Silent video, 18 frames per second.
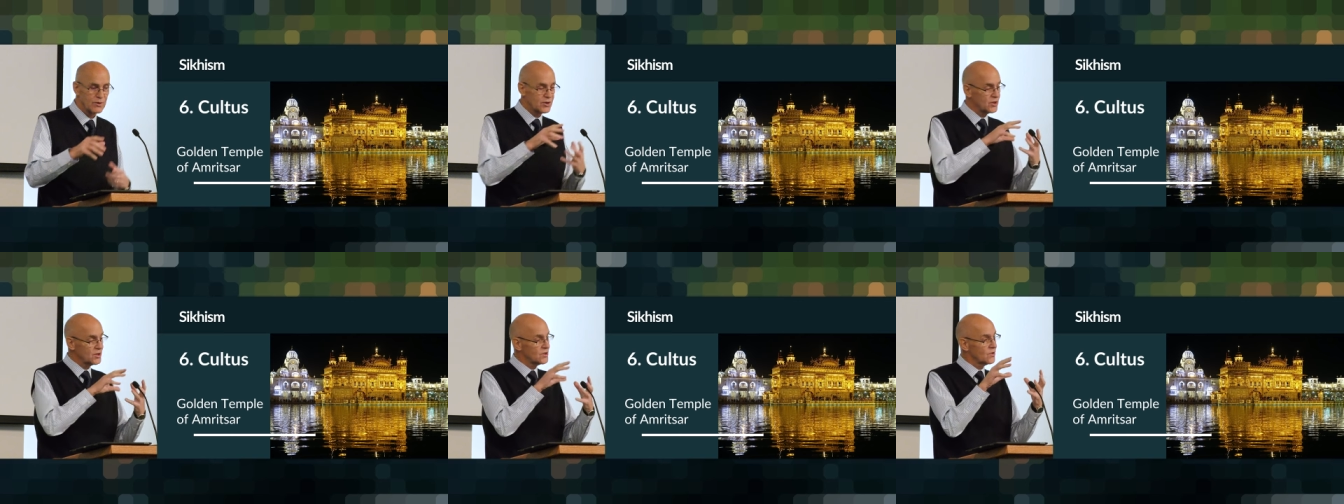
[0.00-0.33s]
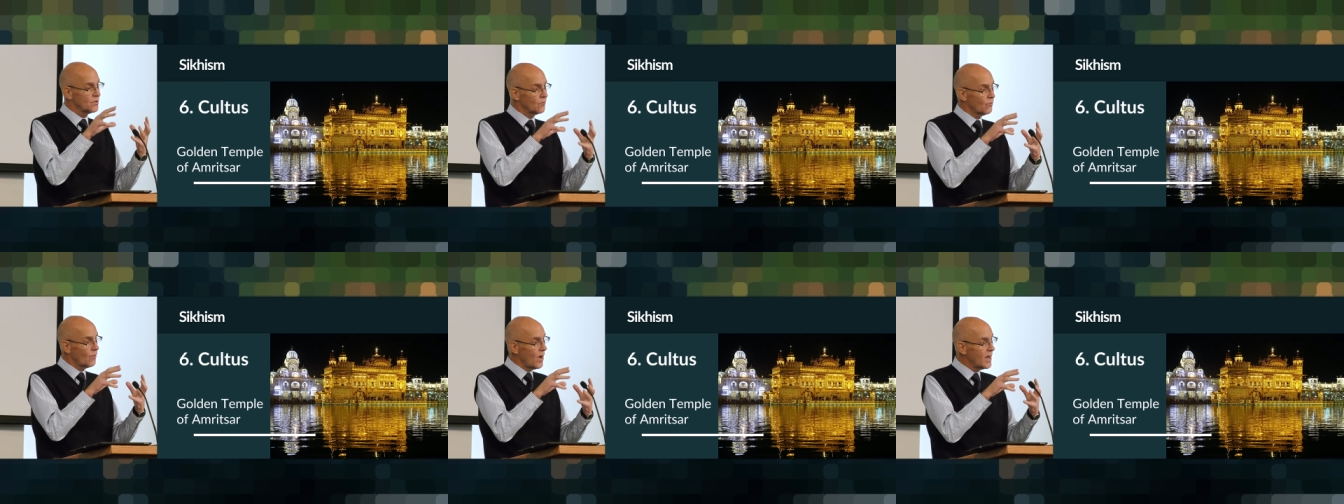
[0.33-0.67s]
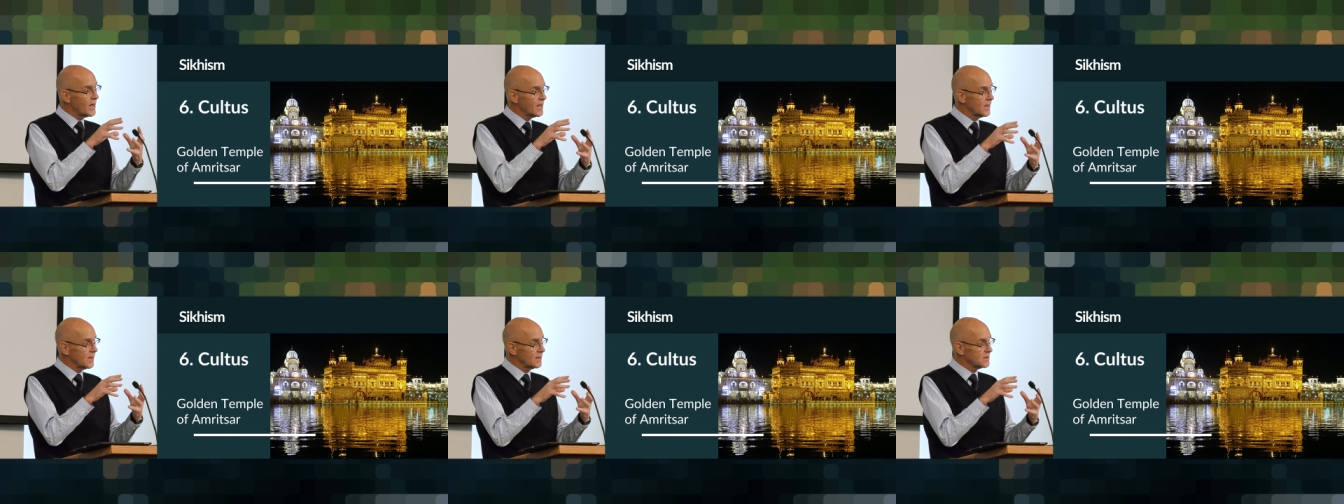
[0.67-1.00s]
which is the
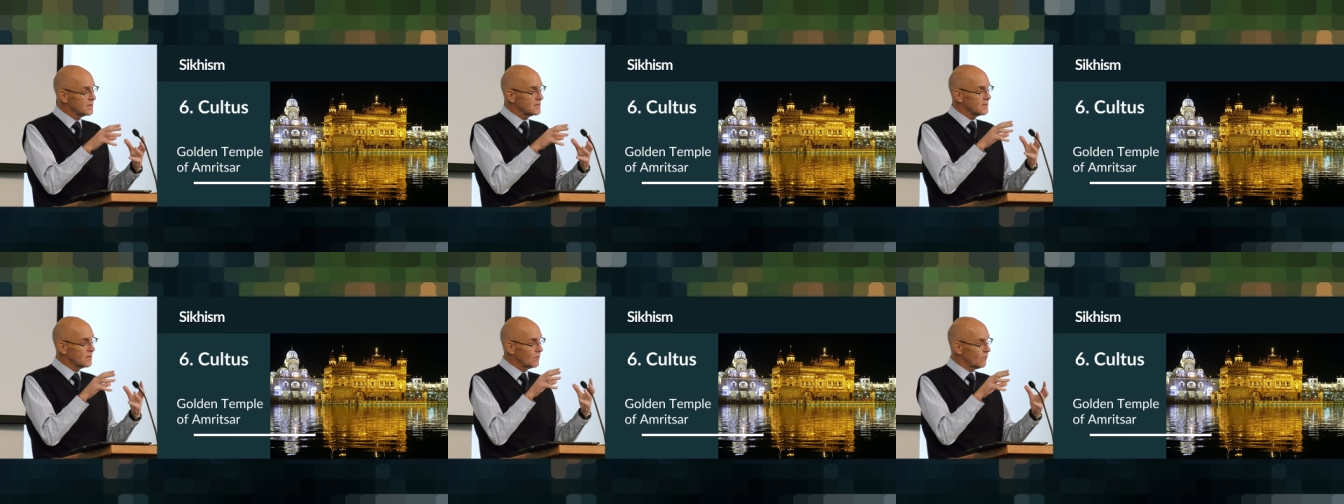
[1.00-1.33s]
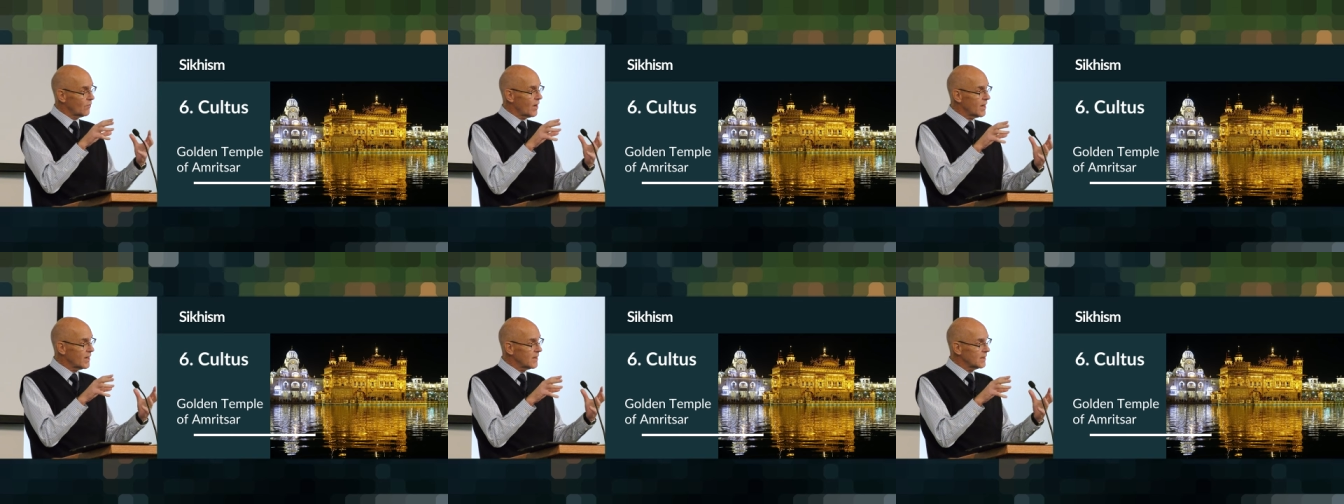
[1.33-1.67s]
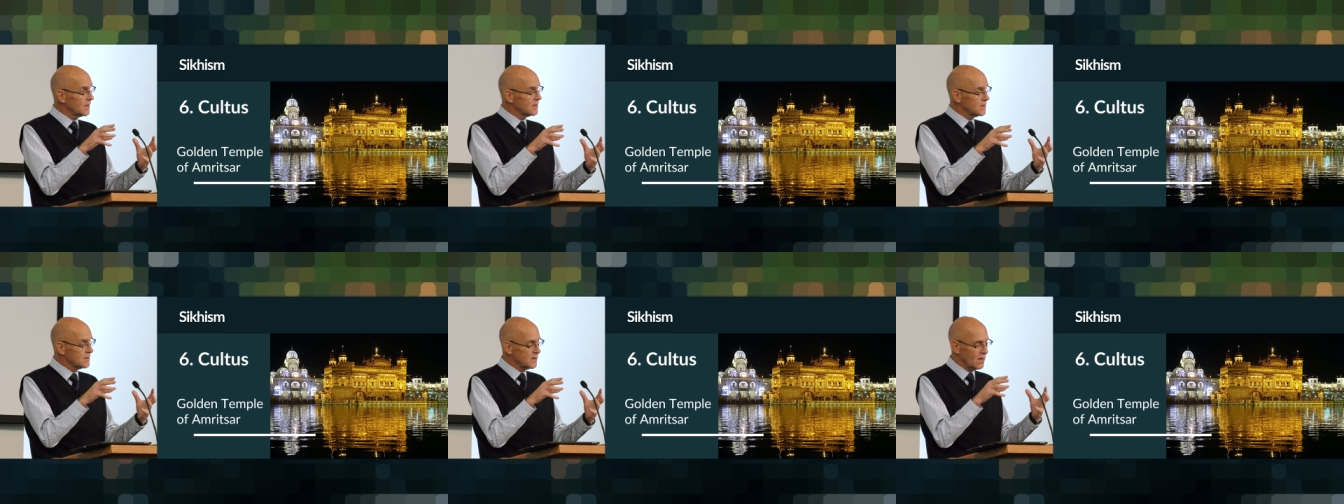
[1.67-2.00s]
writings, the
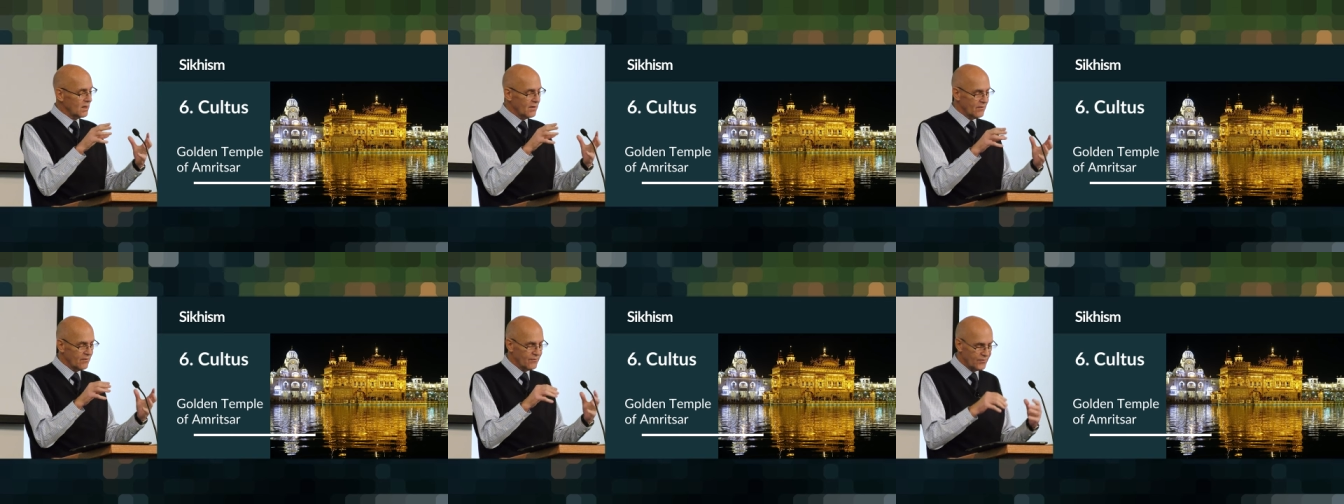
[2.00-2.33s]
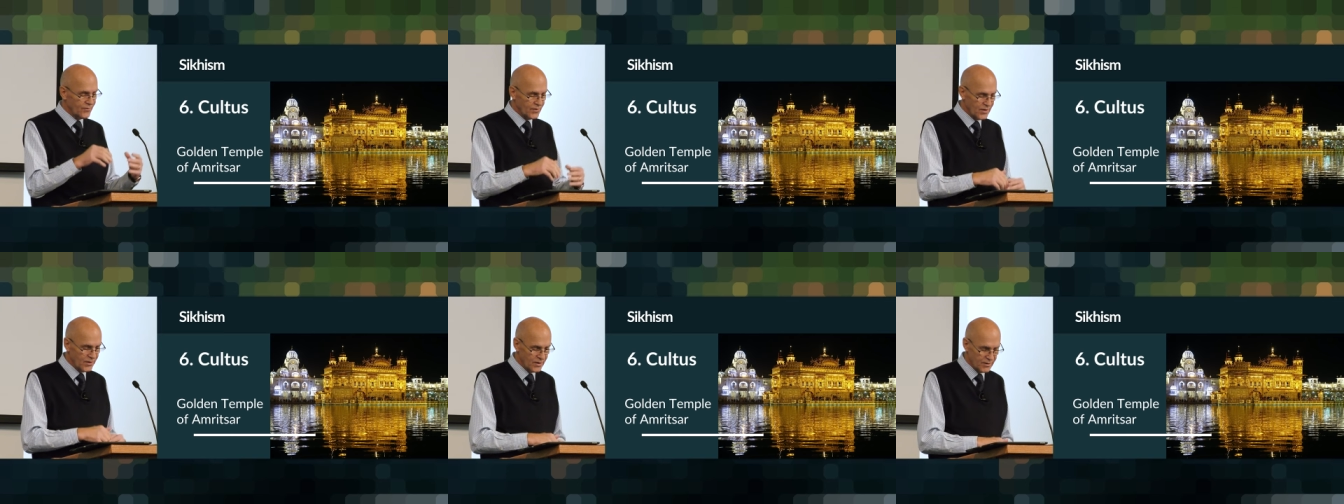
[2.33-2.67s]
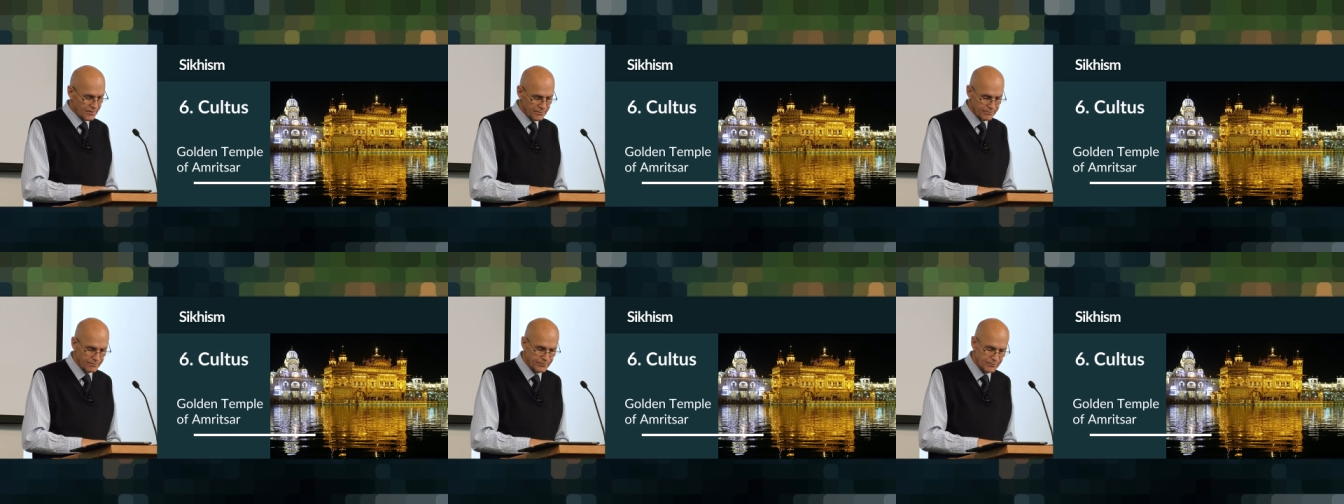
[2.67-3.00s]
writings of,
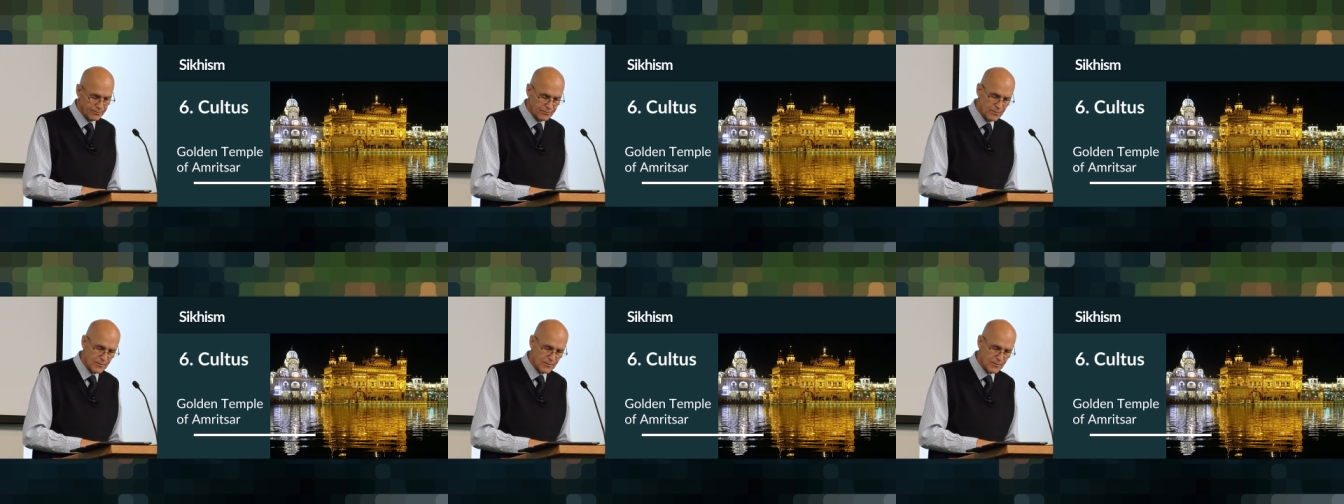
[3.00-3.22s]
um,